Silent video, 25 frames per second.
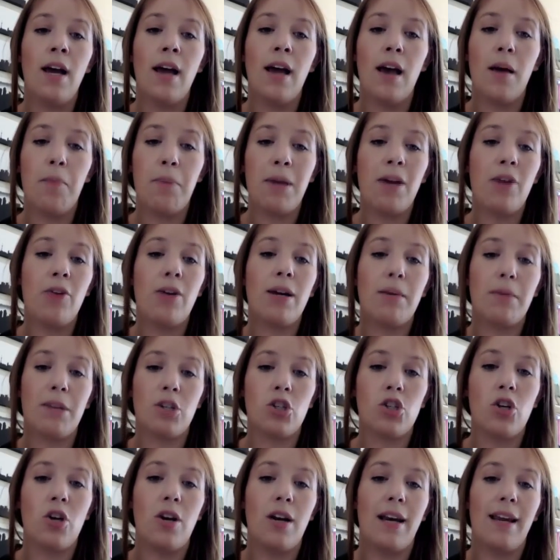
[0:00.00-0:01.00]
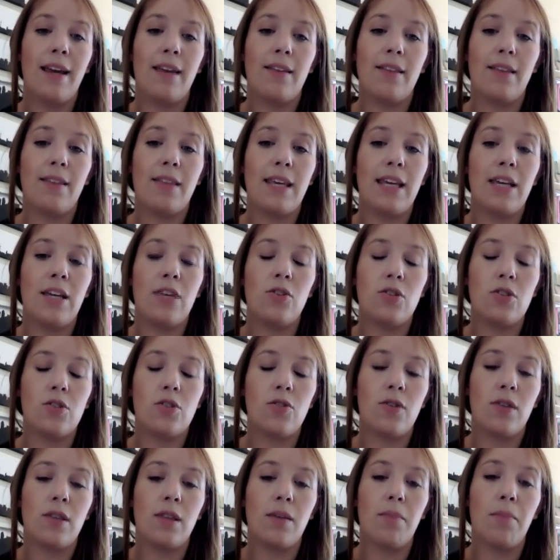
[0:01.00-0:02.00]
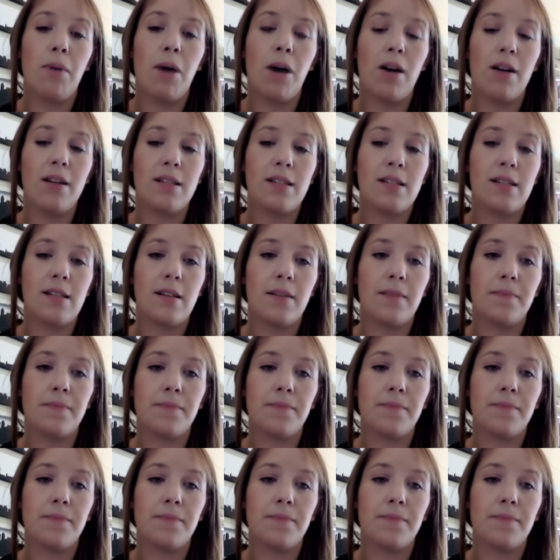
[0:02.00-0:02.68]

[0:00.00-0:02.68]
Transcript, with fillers: appearing much earlier than they used to in the past.